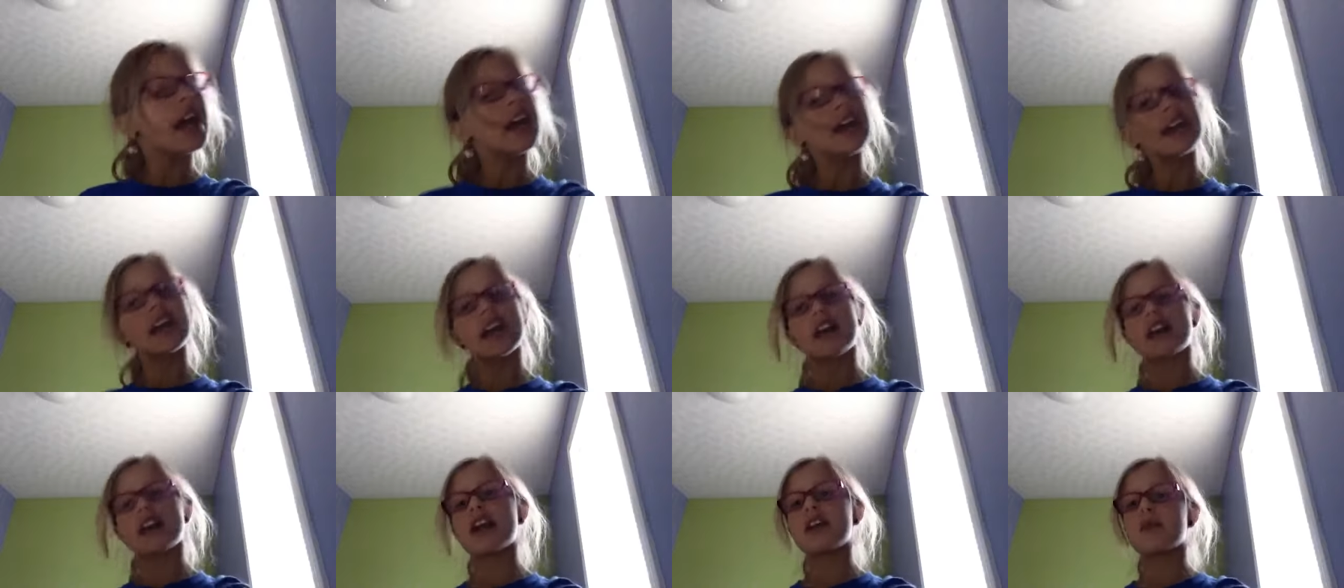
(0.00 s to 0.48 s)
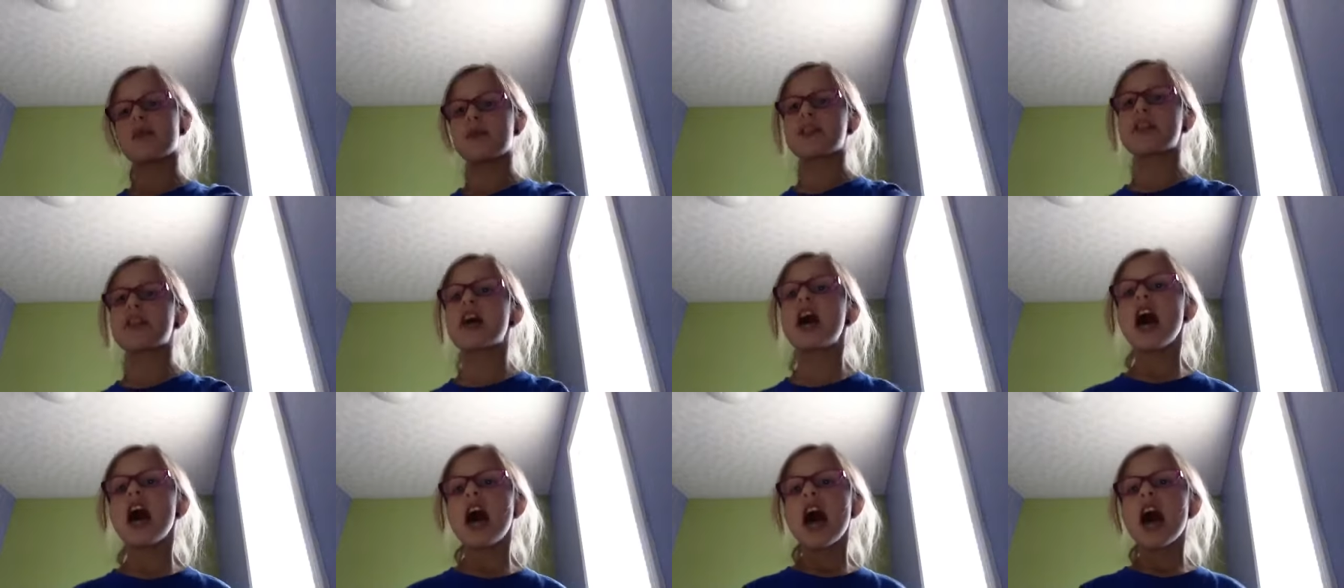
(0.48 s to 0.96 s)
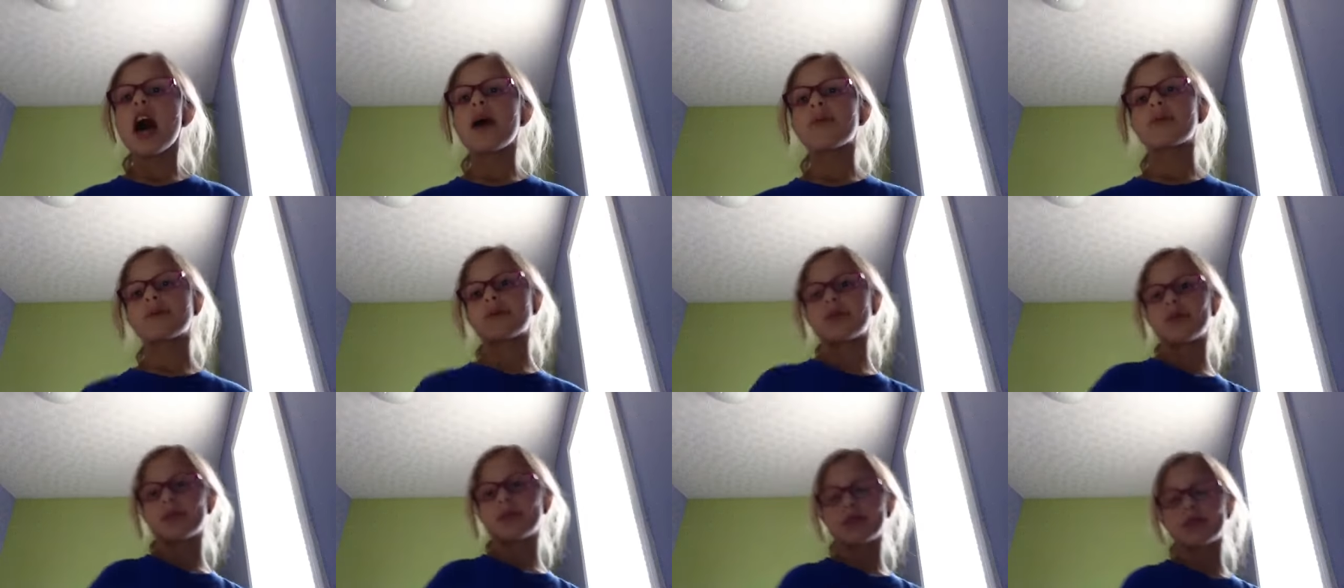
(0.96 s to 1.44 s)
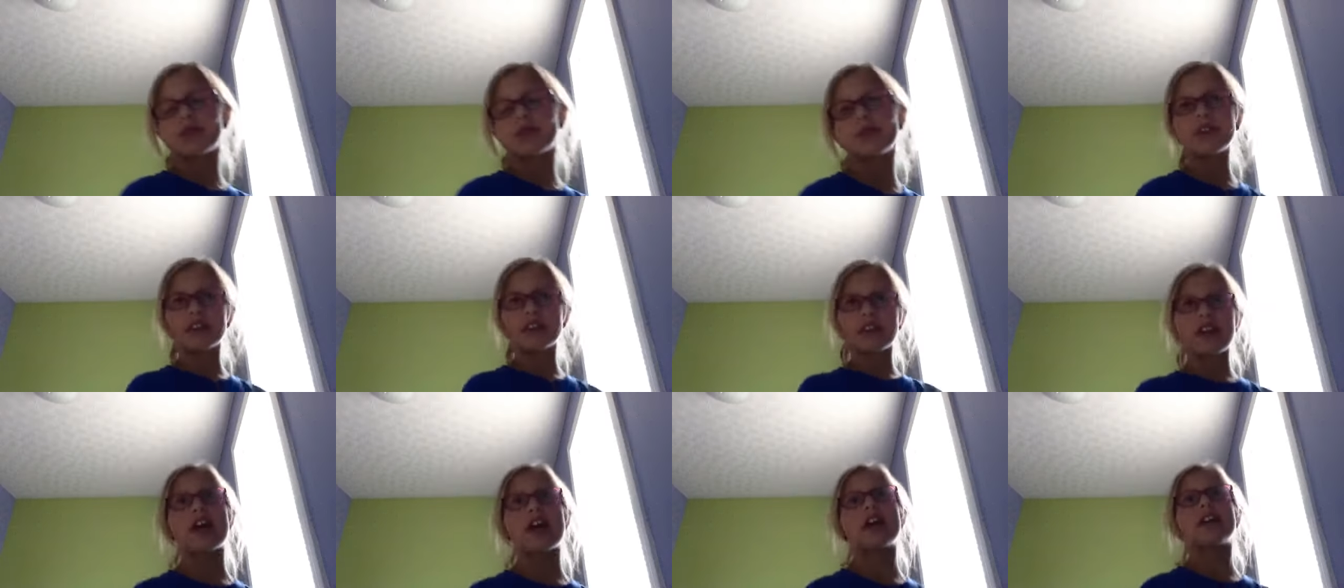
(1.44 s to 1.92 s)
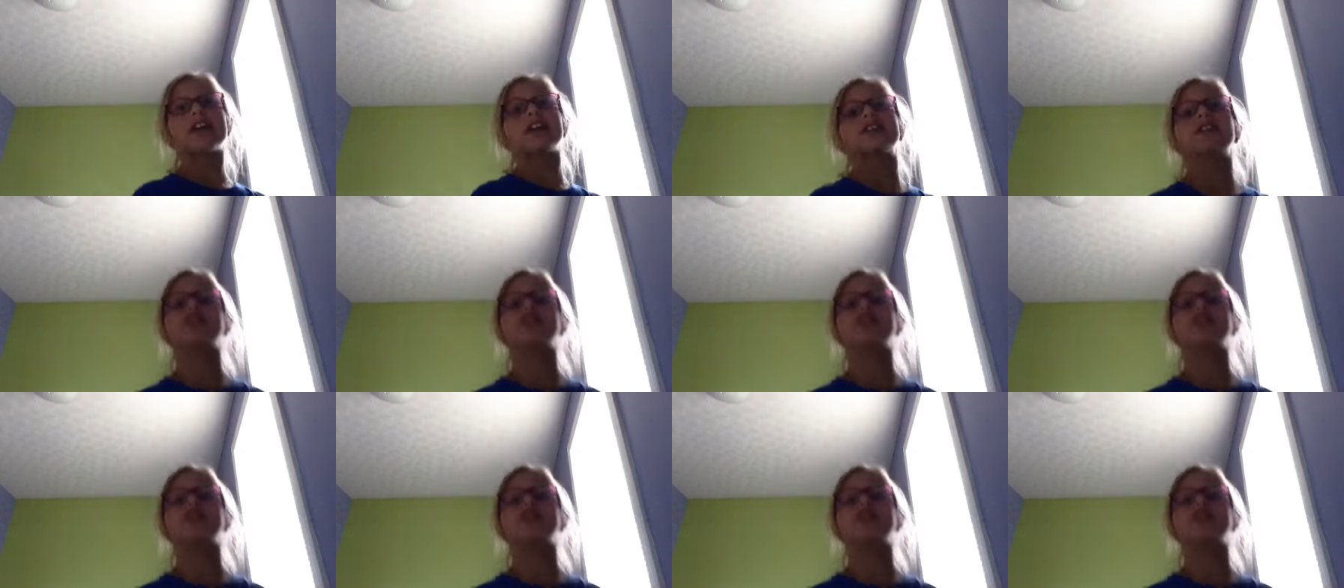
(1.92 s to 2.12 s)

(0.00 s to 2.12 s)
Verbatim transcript: Yeah, anyways, and we were doing that in the